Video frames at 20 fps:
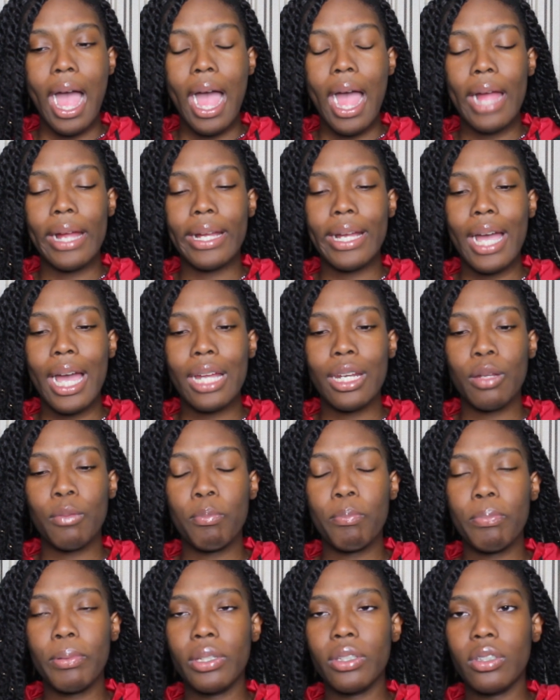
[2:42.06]
I kind
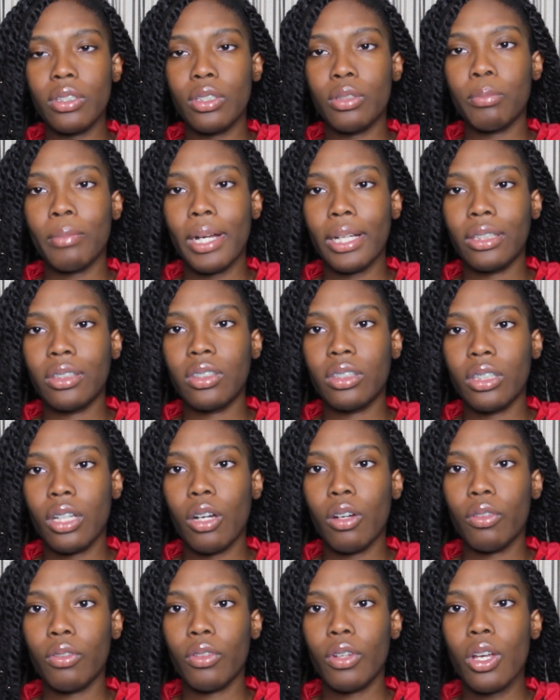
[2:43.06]
of busied
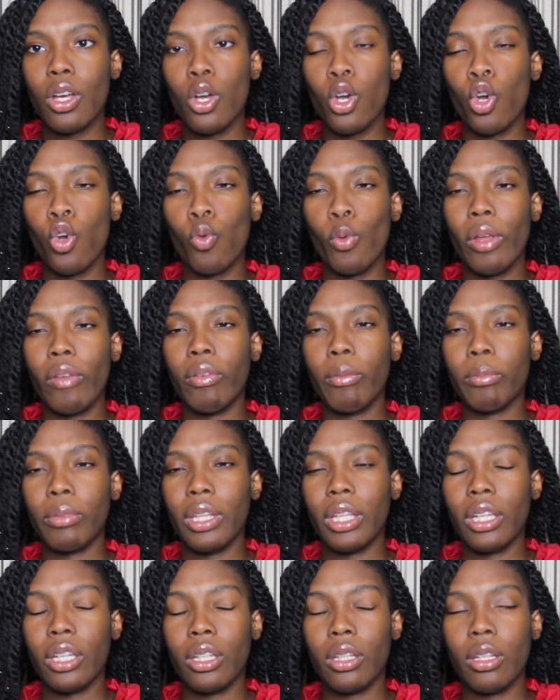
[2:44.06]
myself away from
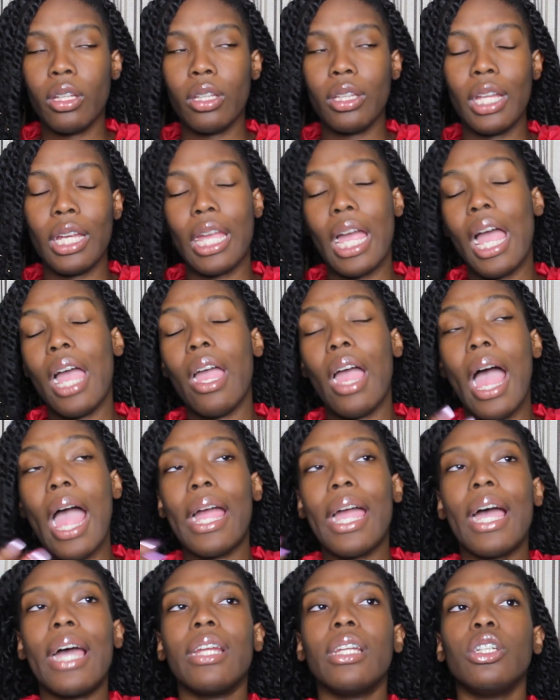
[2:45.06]
thinking, like, I
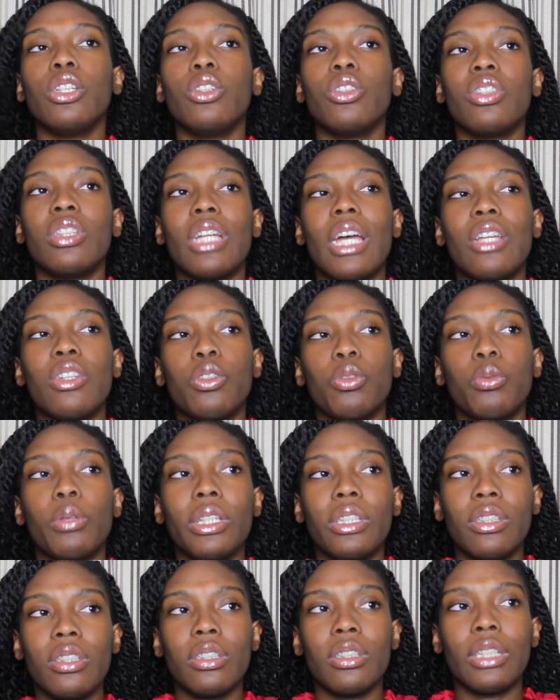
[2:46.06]
kind of used it as a
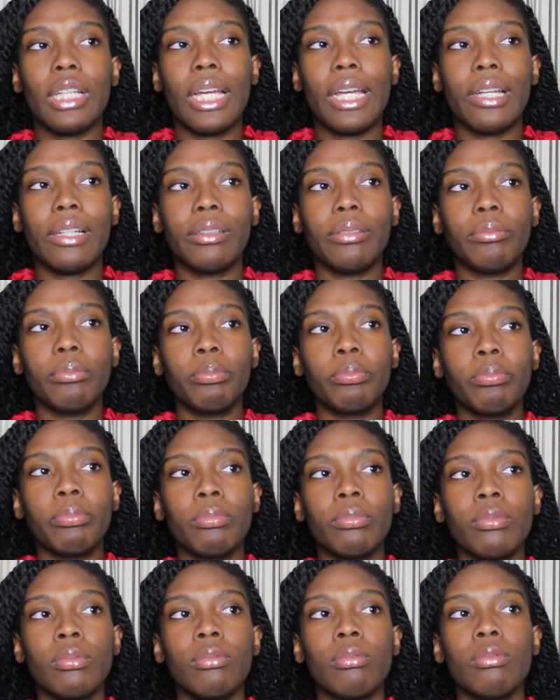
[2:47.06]
way to, like,
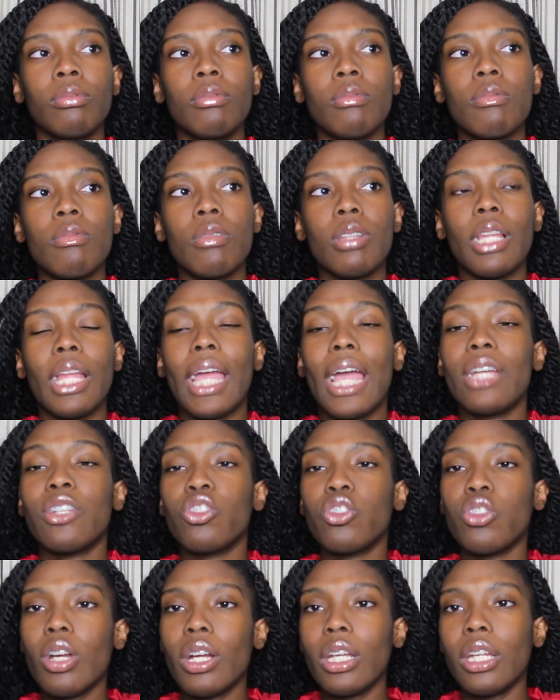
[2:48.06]
I
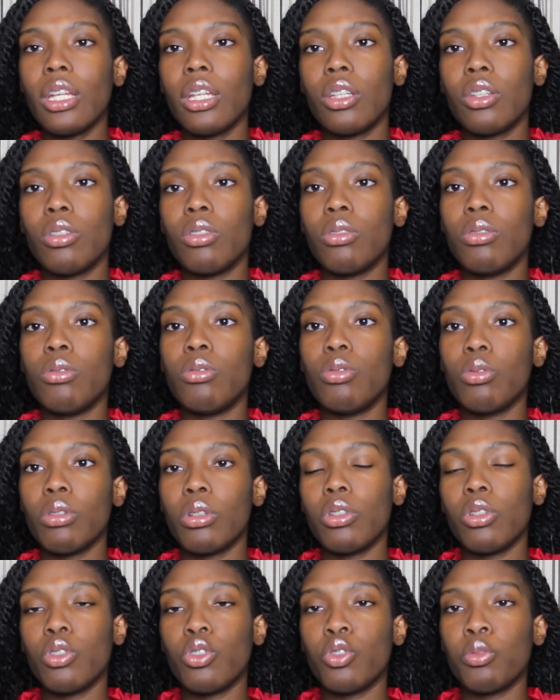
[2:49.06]
started
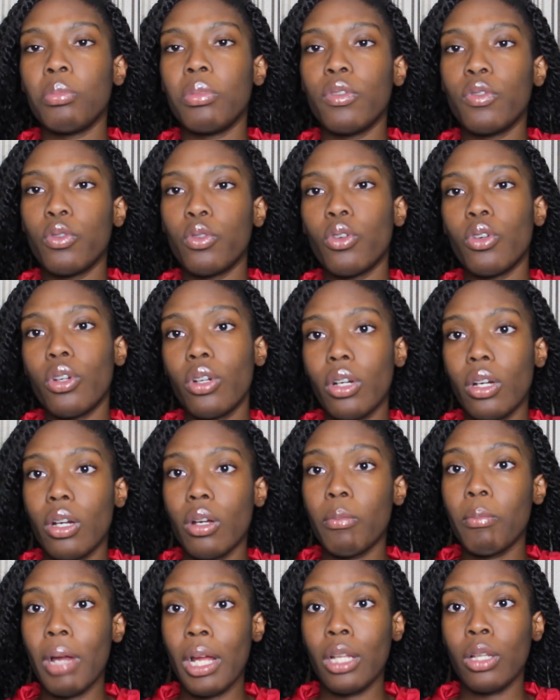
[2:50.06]
doing YouTube before
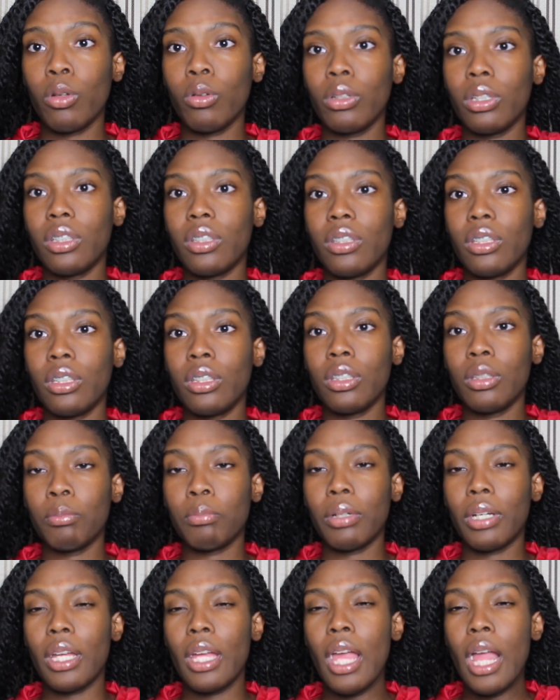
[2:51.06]
my lonely season,
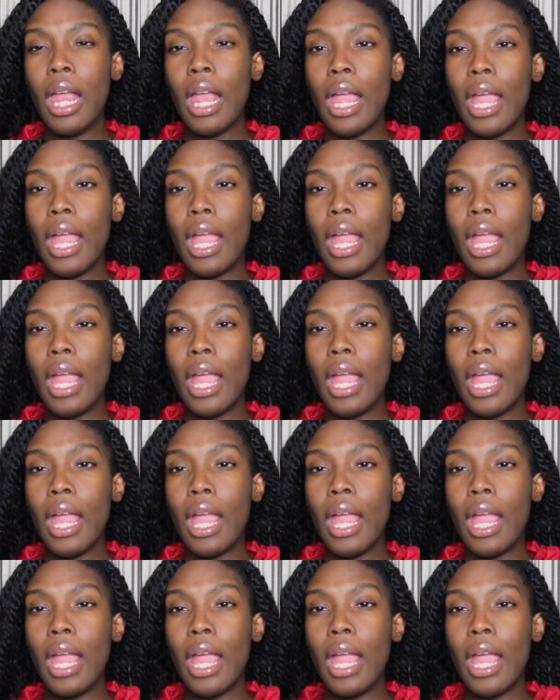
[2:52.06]
but